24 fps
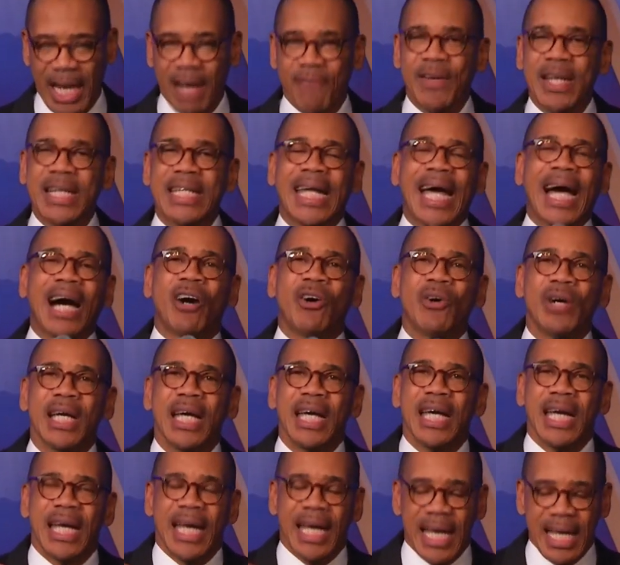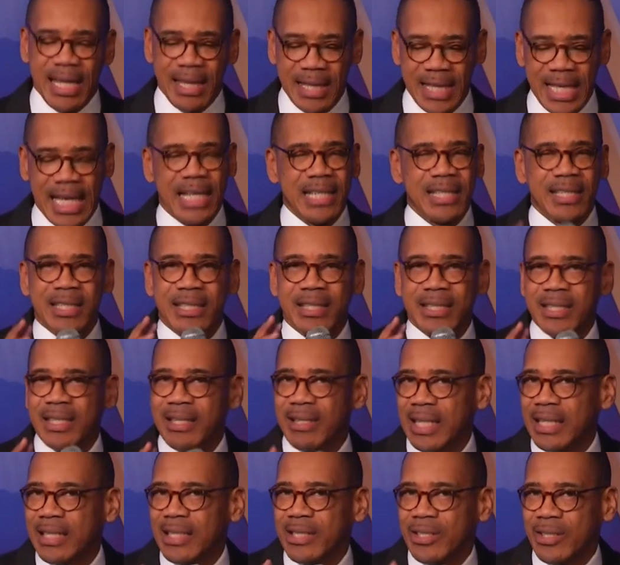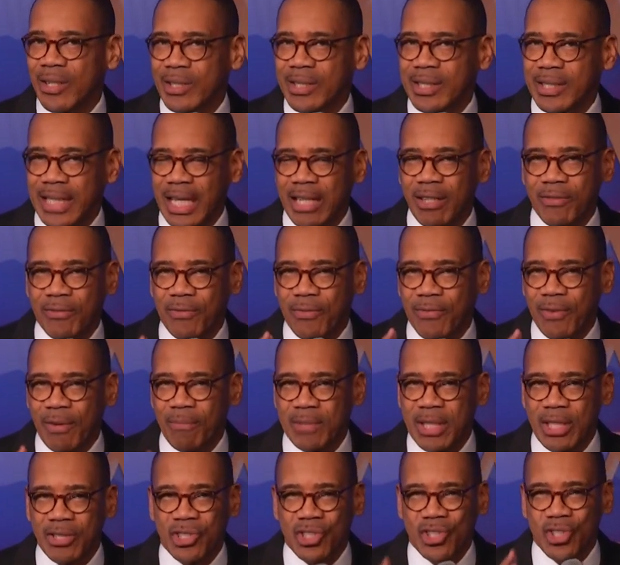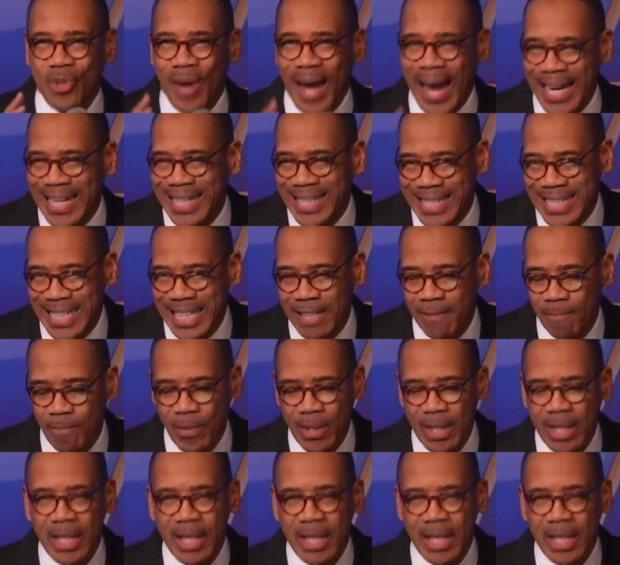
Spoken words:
Every now and then, get yourself from being